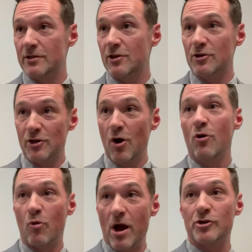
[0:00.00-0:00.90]
There's no
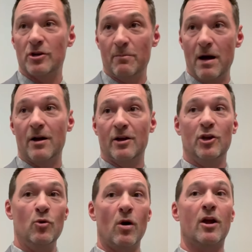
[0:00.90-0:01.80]
question about it.
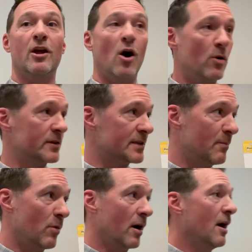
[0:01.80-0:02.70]
You are going
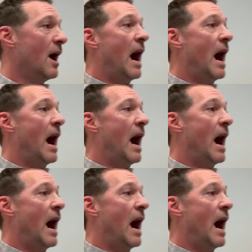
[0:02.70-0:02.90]
somewhere.